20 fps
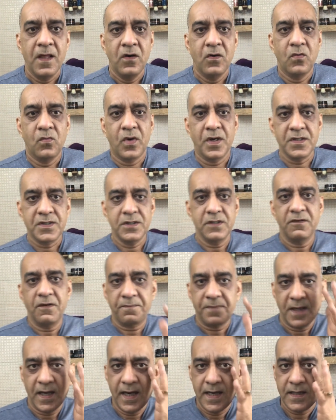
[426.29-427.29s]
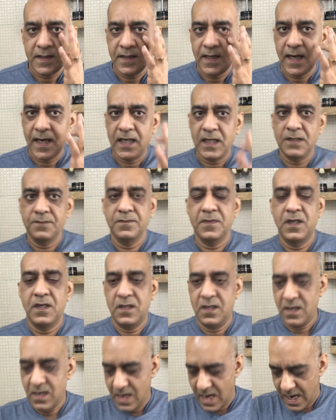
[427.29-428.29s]
Once you have applied the alum,
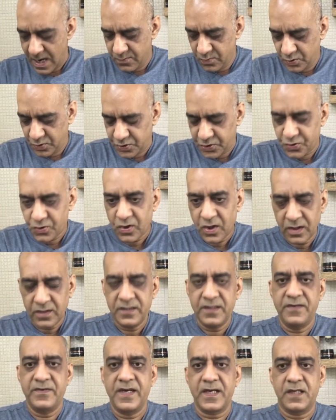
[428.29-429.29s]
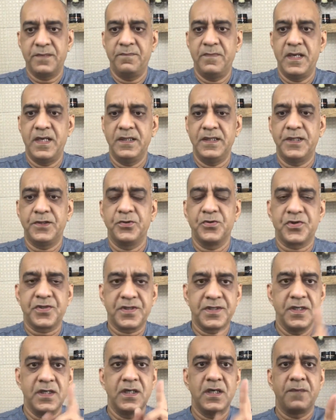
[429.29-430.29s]
I would strongly recommend that you
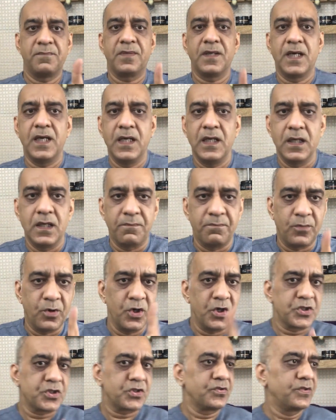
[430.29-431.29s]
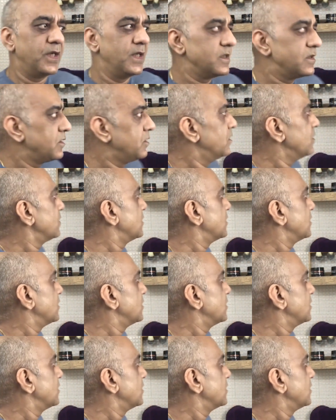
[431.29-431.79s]
still apply a moisturizer on